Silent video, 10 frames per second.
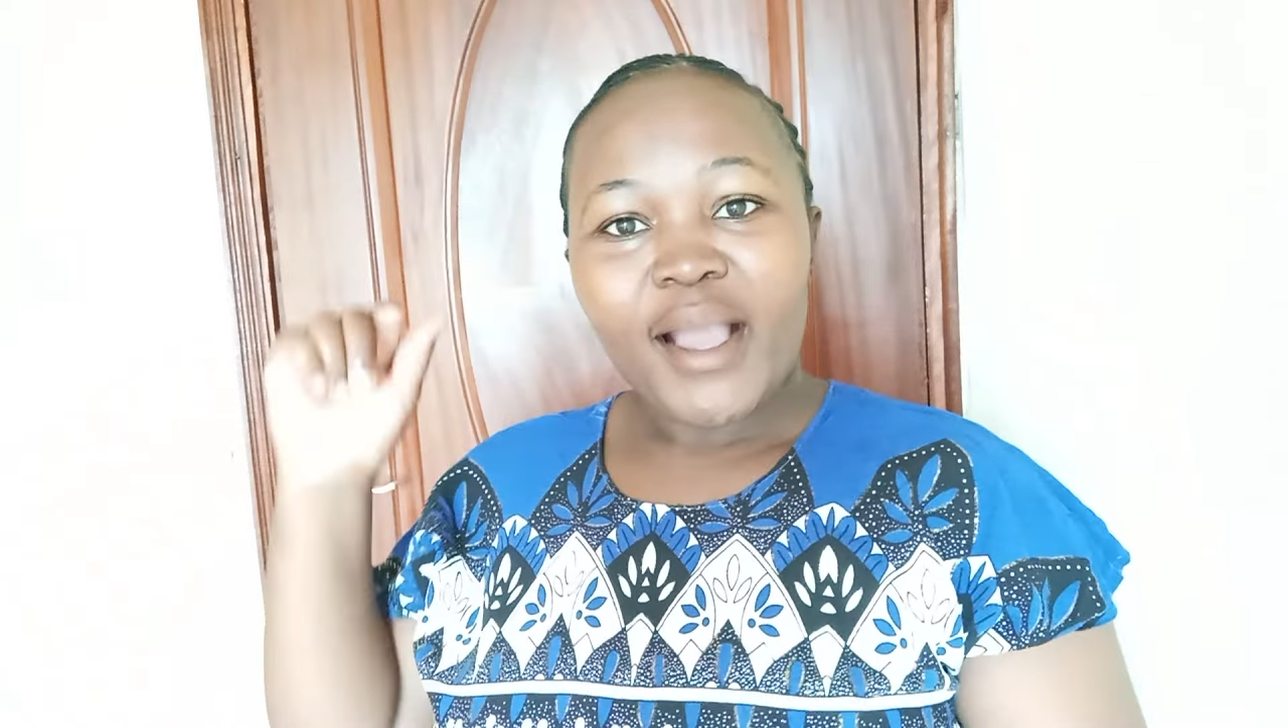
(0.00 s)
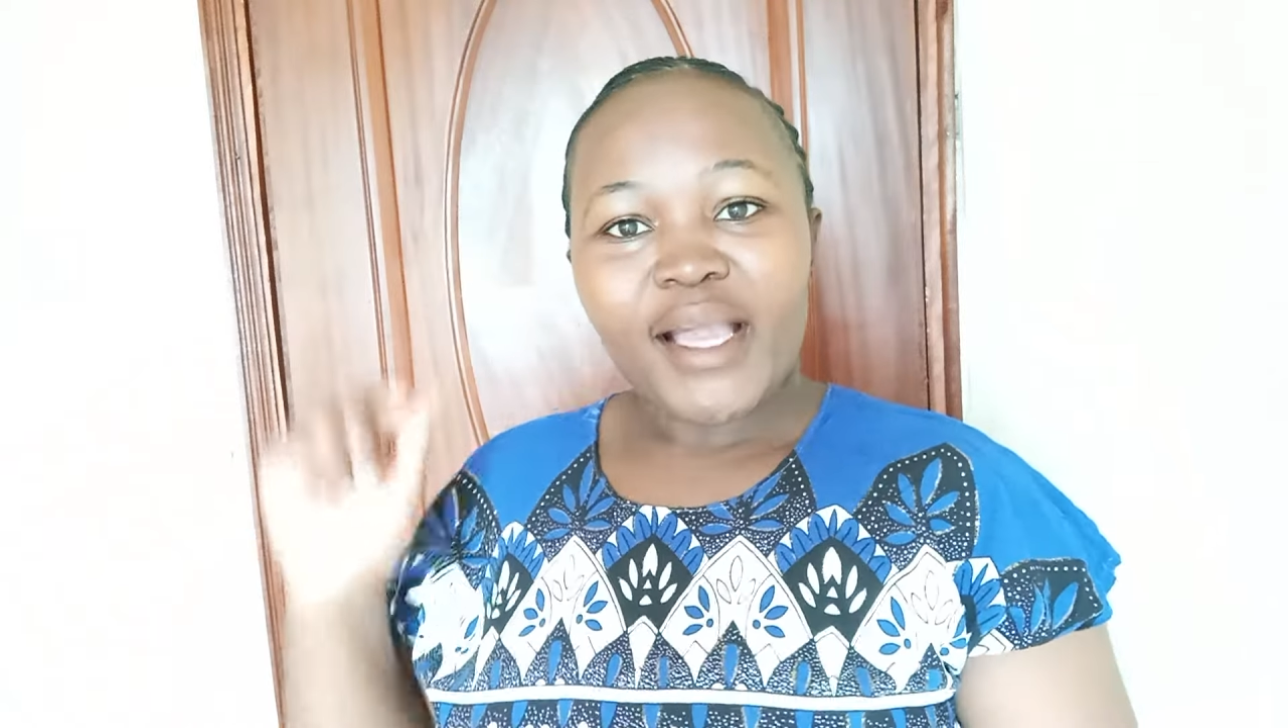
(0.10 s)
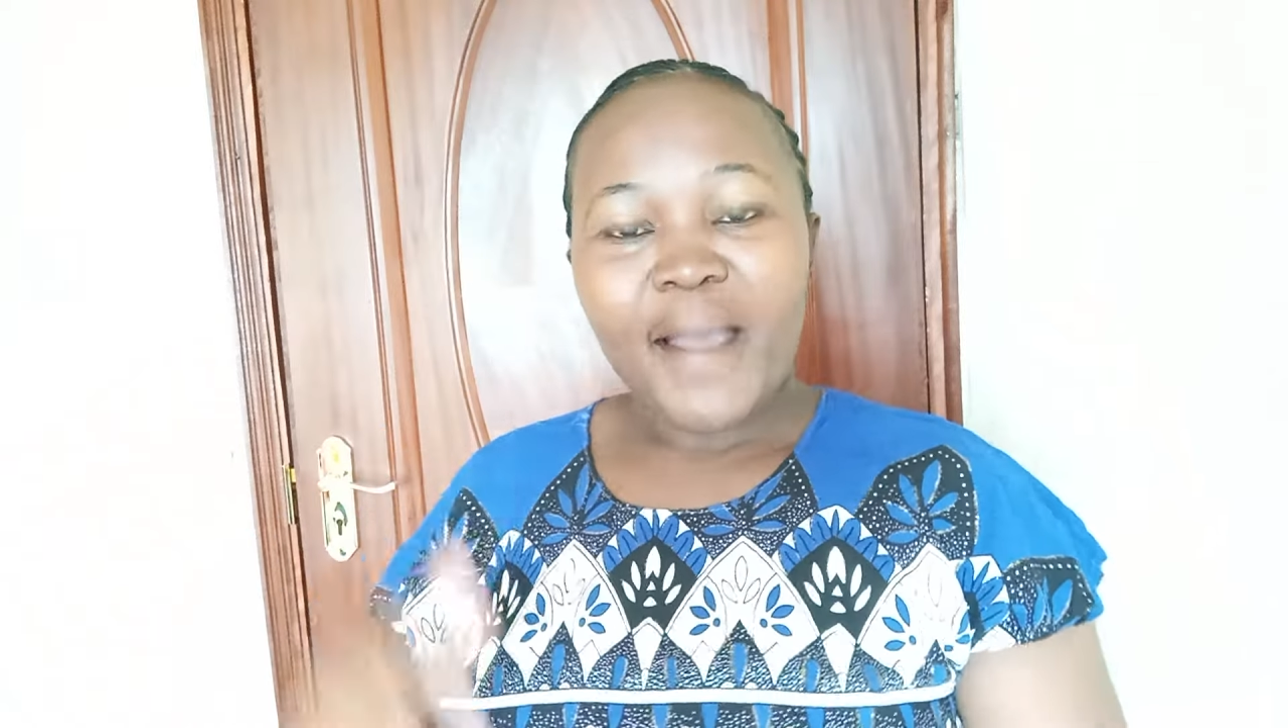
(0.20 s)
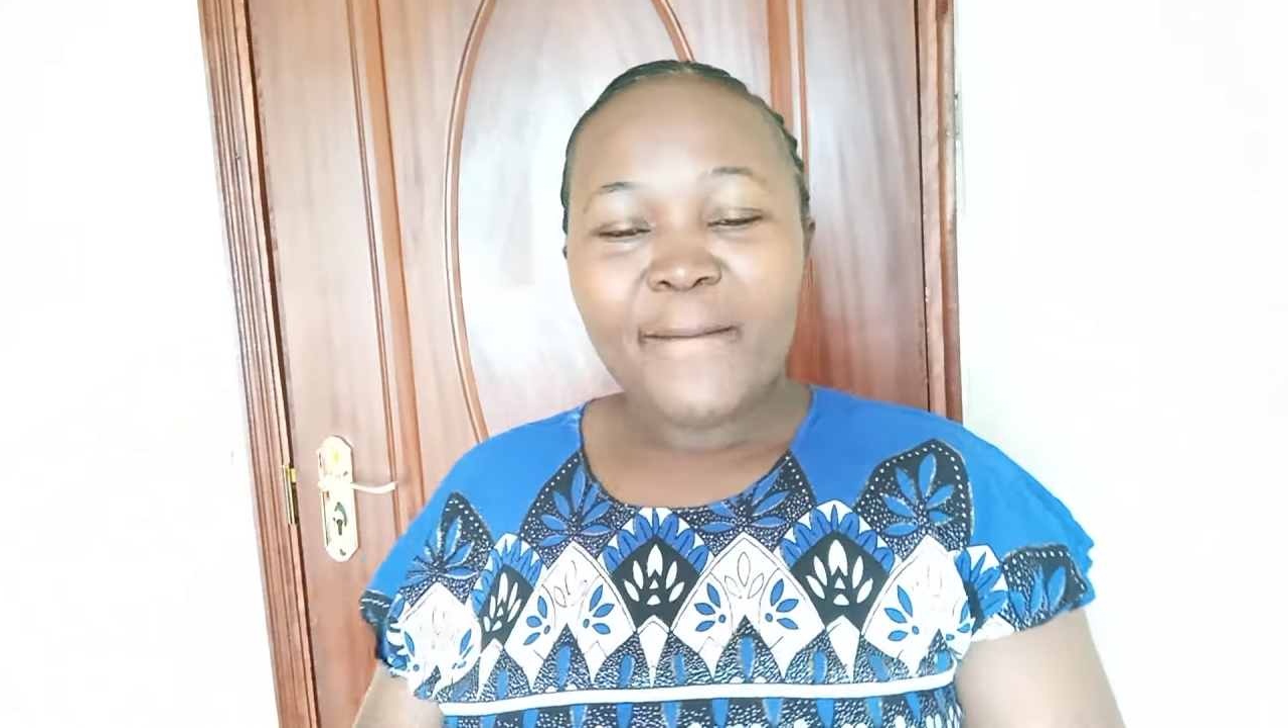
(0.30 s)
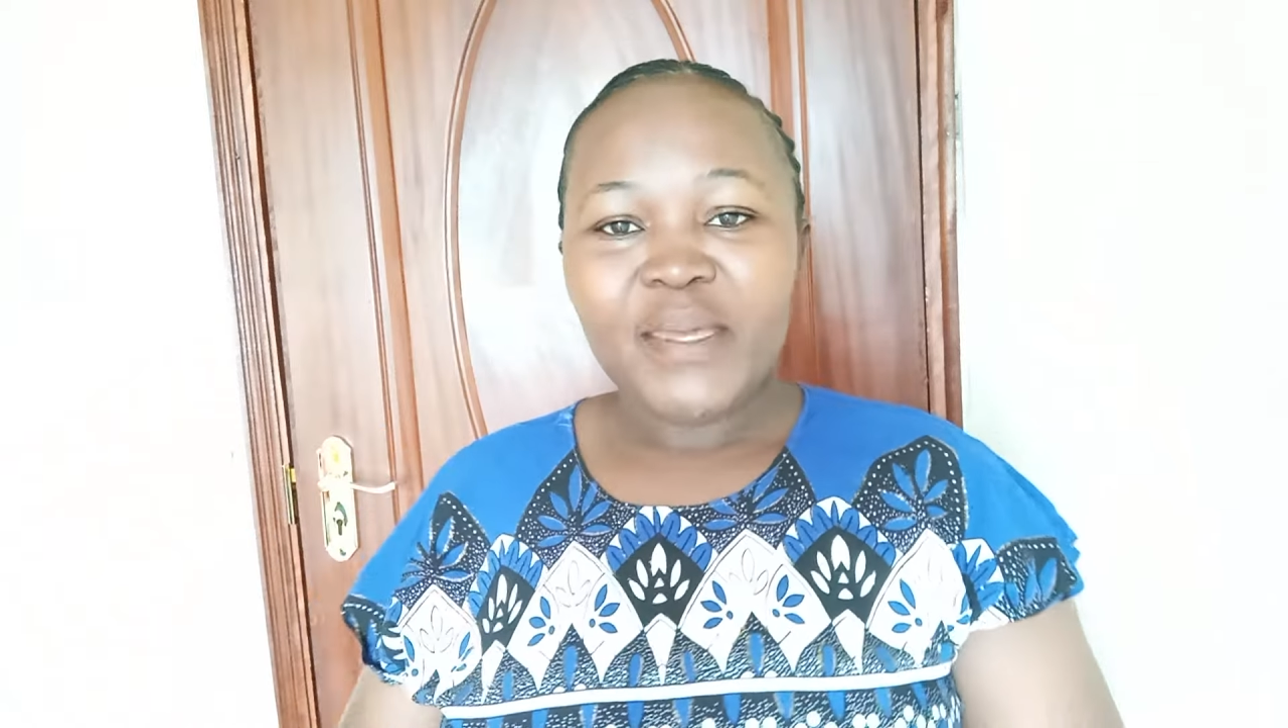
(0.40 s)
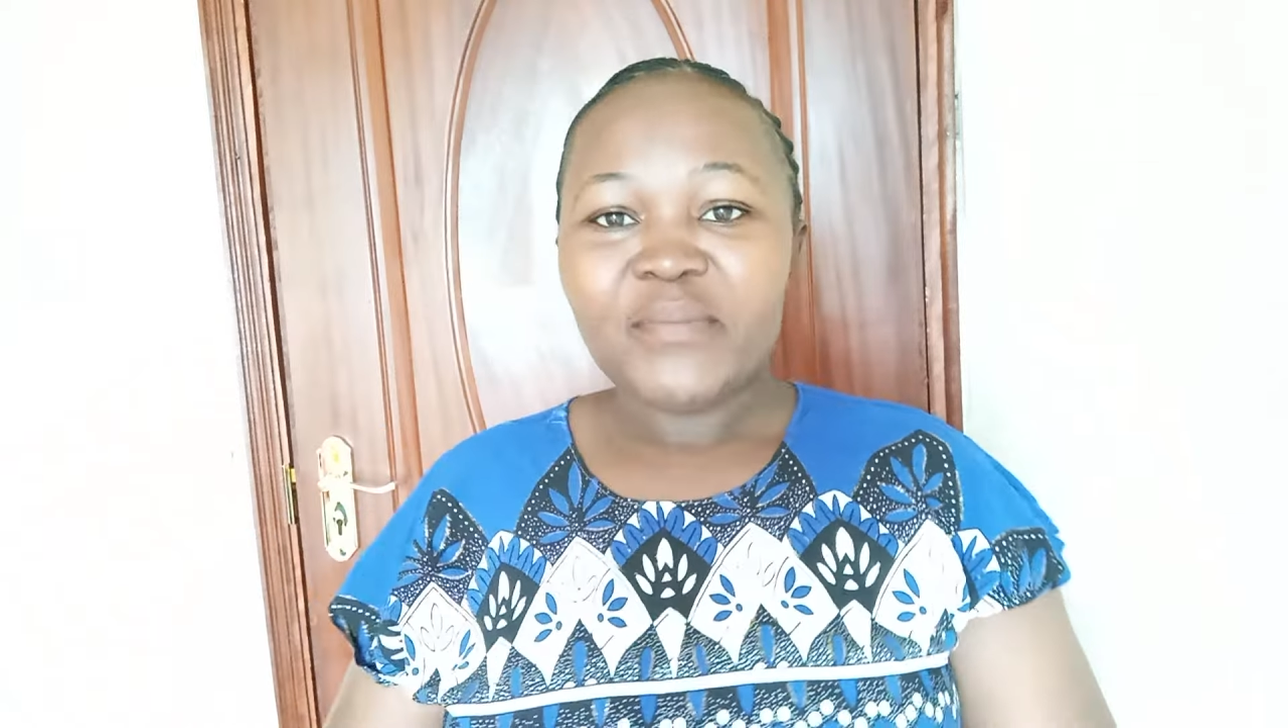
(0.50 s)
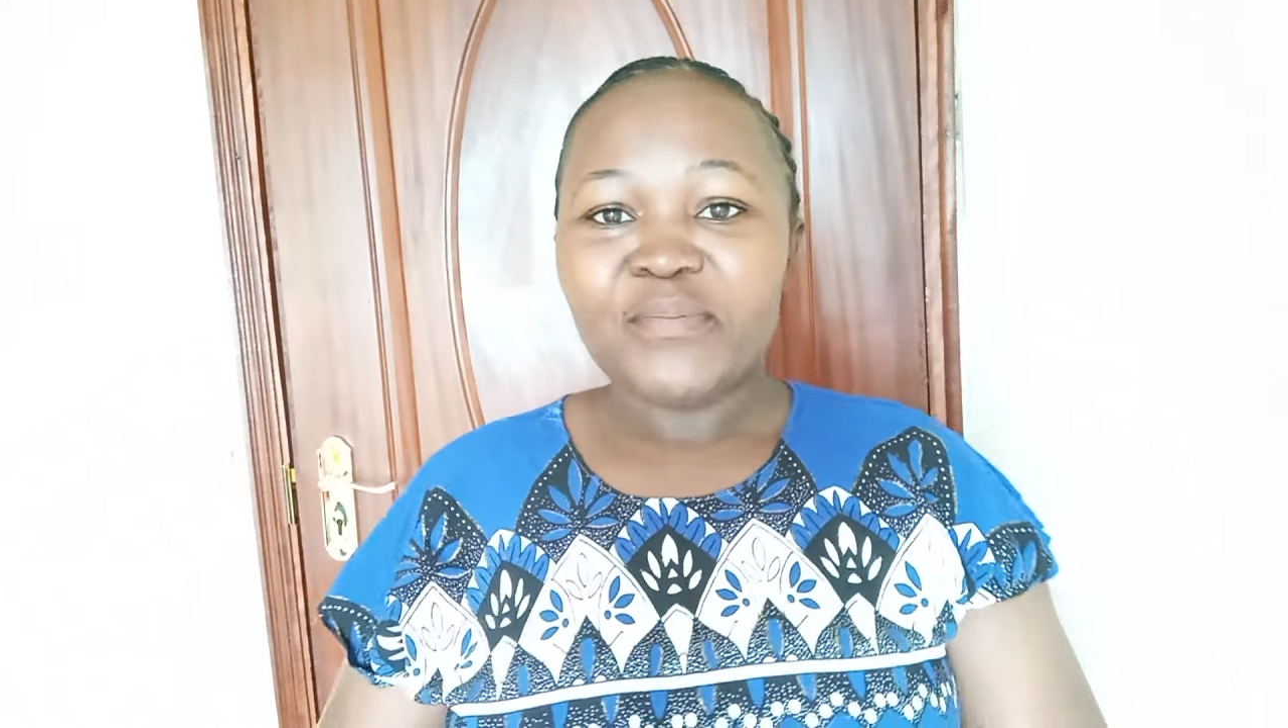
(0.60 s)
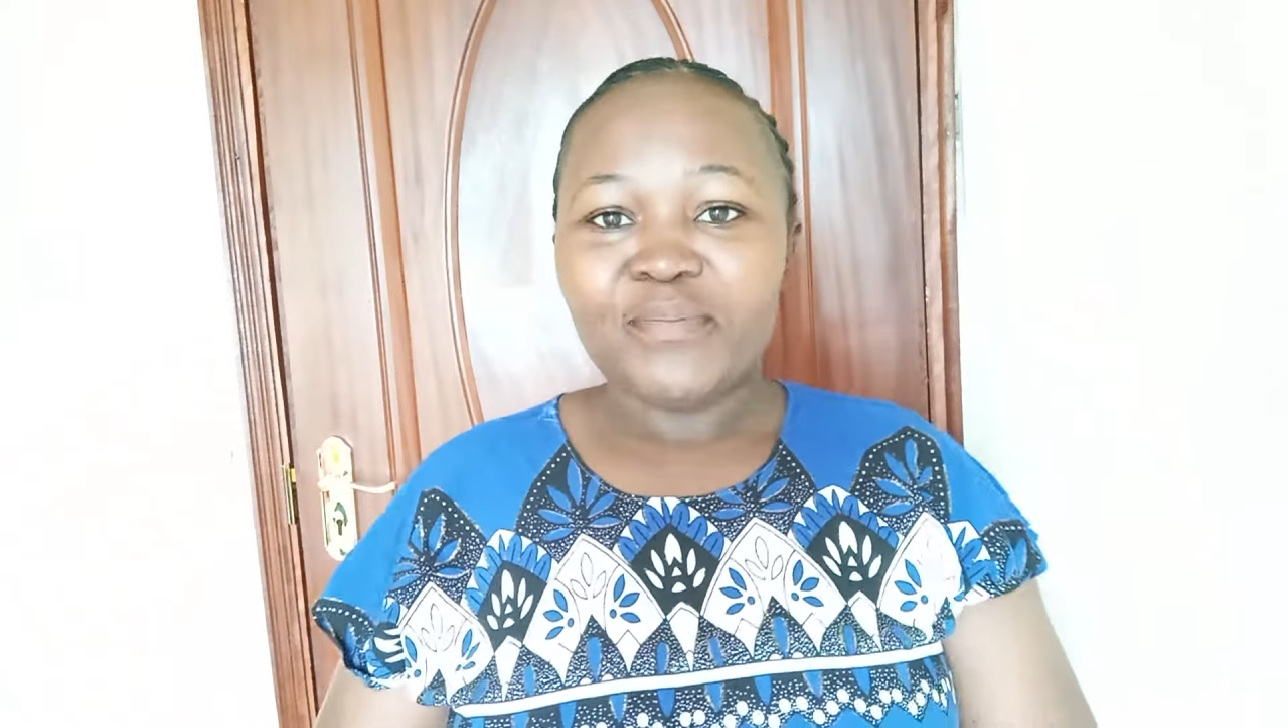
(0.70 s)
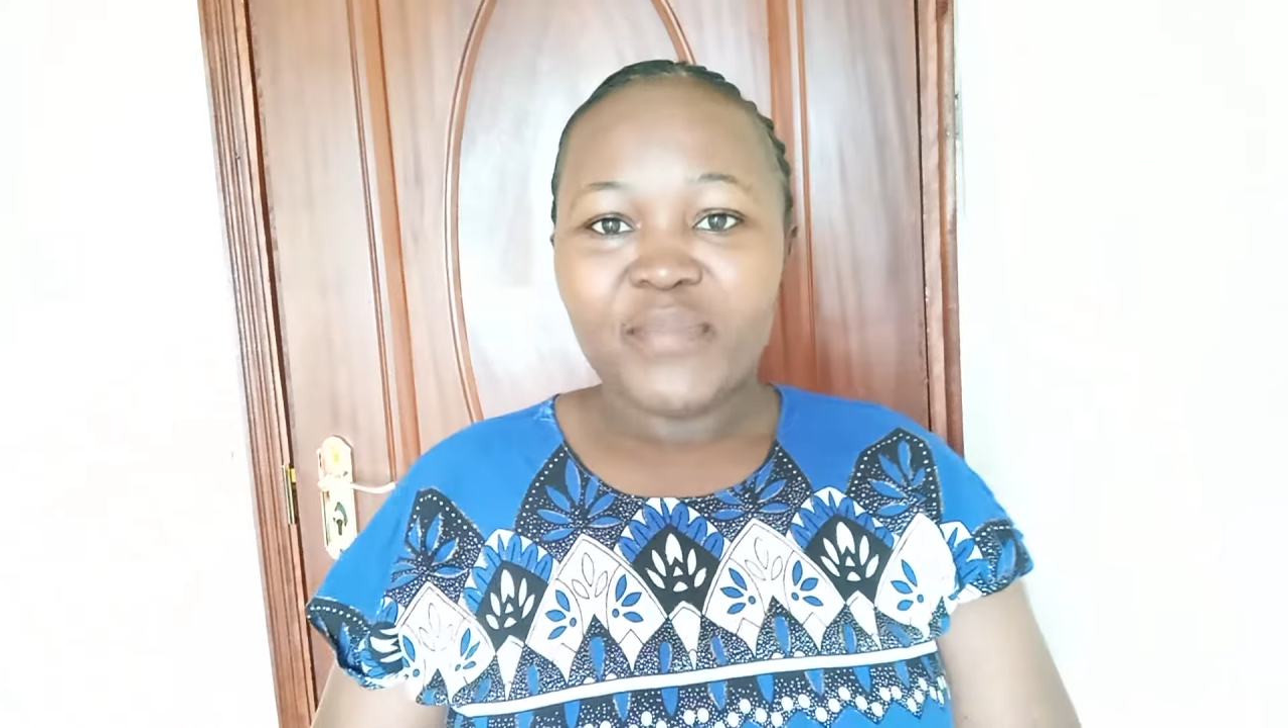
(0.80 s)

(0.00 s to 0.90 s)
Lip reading: coming